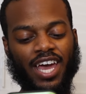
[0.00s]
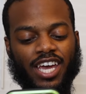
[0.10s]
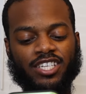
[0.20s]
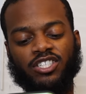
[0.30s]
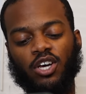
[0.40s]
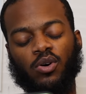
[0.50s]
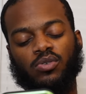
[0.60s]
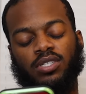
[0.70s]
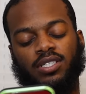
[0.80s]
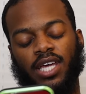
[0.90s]

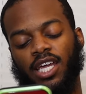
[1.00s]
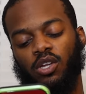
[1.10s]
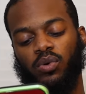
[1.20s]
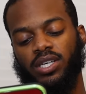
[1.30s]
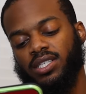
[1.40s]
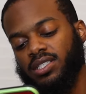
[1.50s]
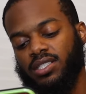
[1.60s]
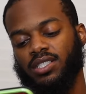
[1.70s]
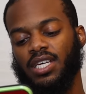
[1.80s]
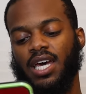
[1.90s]
Enzo St.
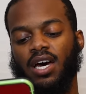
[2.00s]
Louis